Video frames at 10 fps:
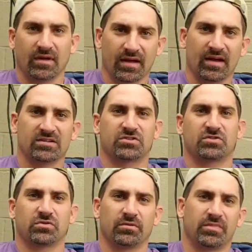Hey guys,
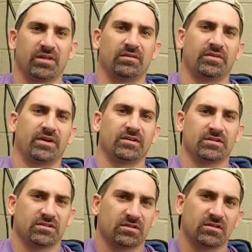Stuart Mainly
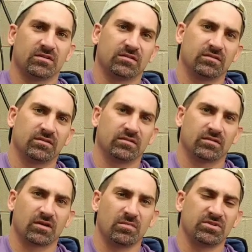Vandas
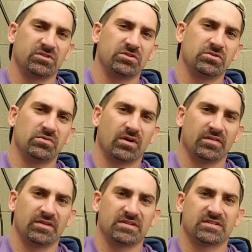coming to you
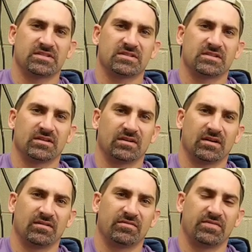on this
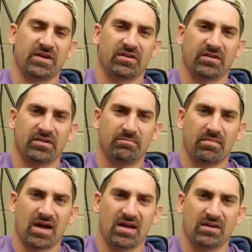very
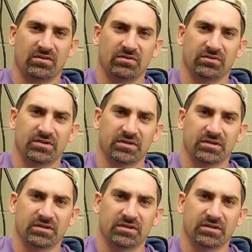mild